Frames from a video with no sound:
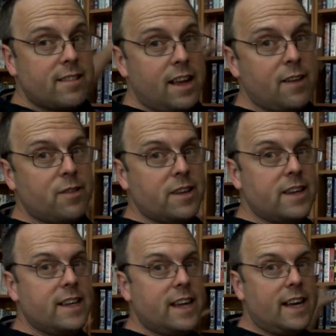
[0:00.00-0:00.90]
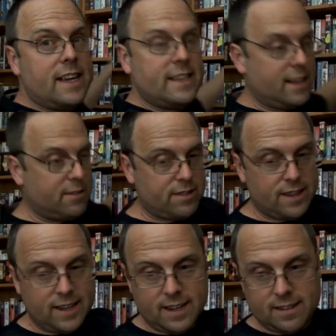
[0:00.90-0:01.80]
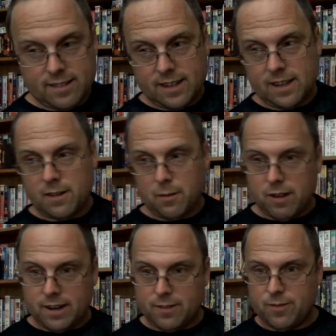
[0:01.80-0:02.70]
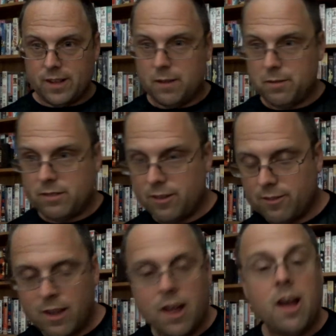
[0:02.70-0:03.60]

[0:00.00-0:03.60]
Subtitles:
I have here and downstairs, and I'm writing a film and stuff.